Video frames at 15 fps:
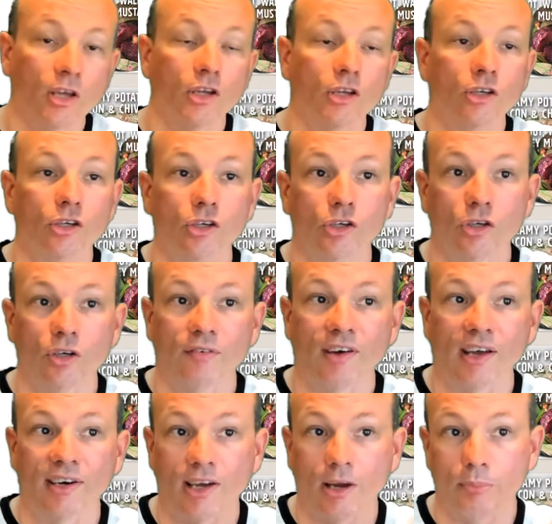You could have
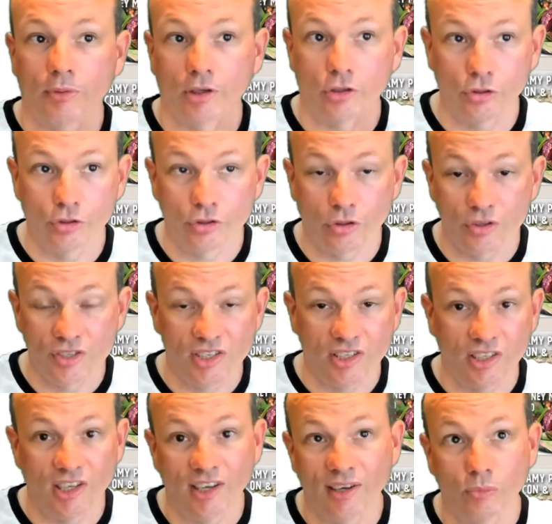had a couple of croutons in
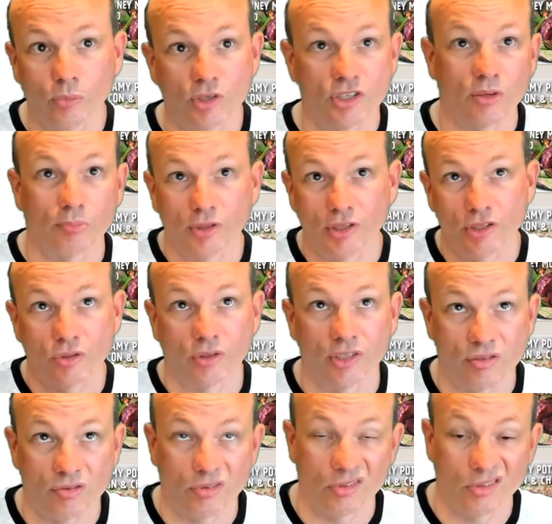there, which I'm pretty sure there's
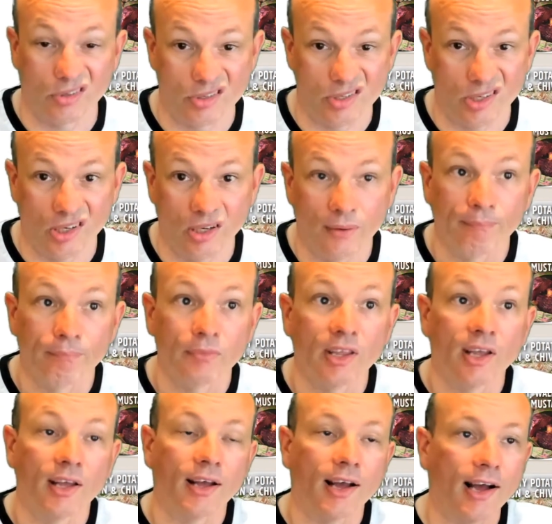croutons there.
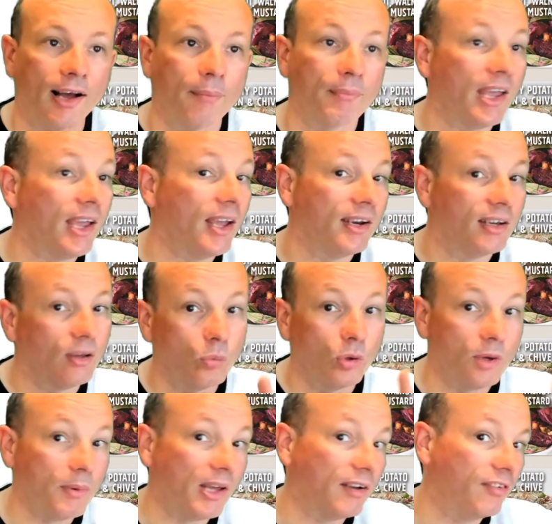And
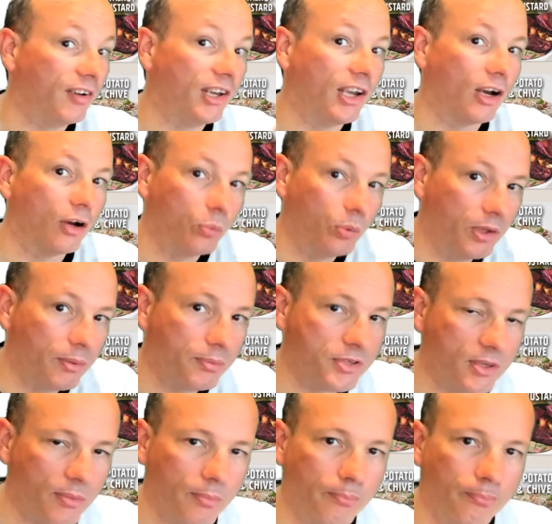what about a video with
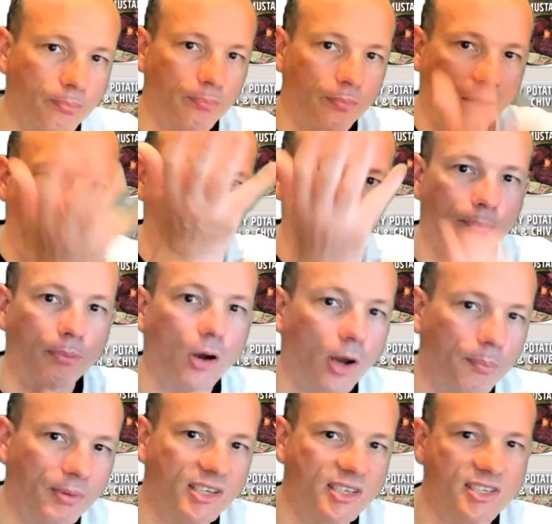some
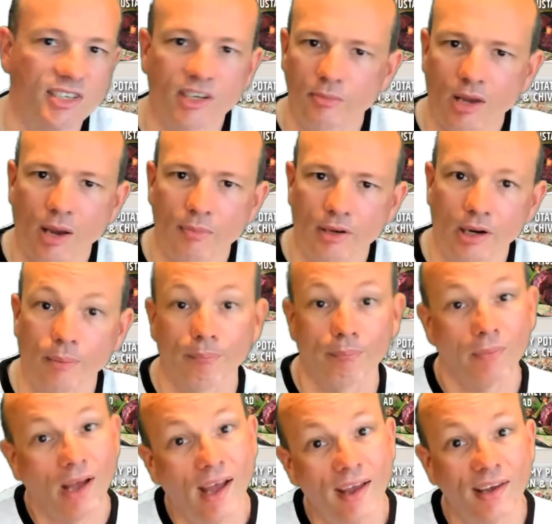piping steam coming up?
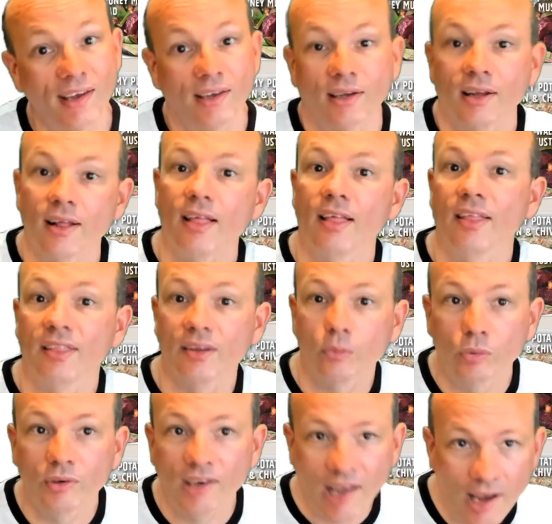Hey,
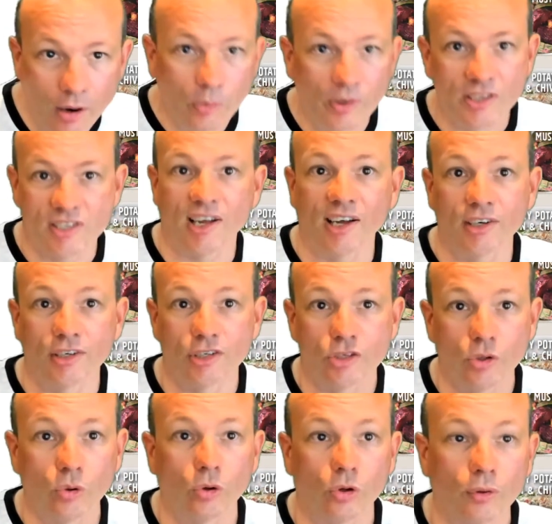now we're starting to
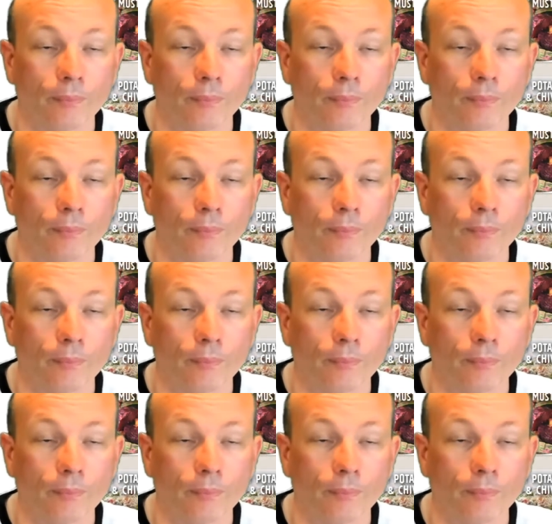talk.